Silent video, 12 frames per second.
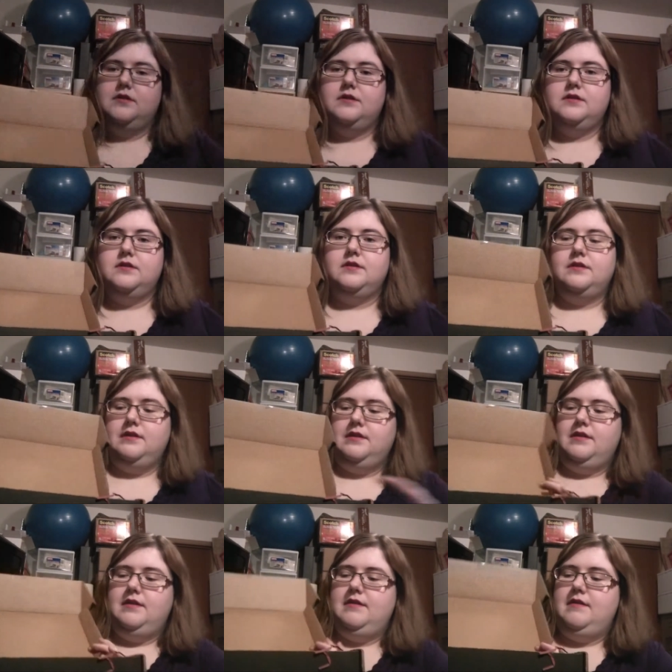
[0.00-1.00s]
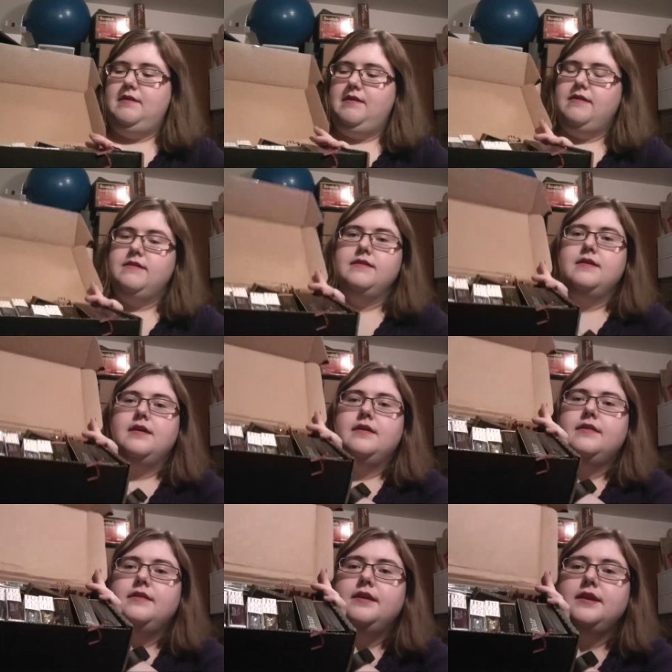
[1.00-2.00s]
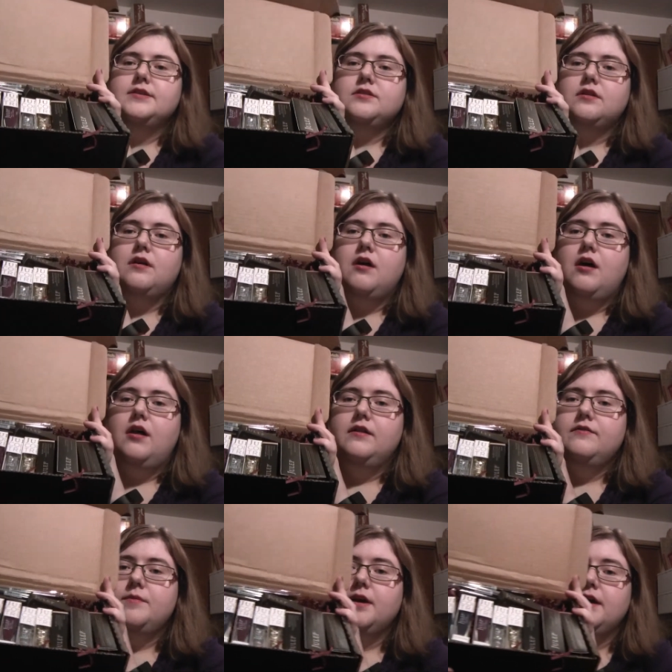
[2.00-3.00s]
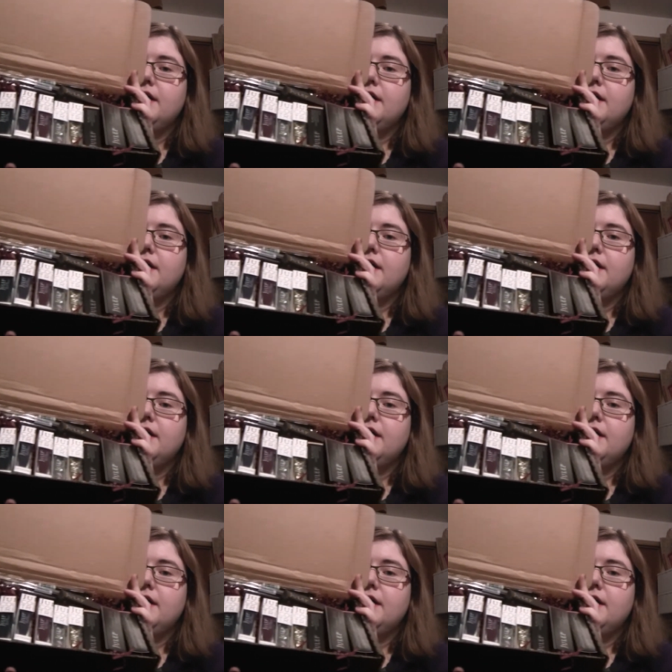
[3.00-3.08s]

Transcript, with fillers: Uh, these are all of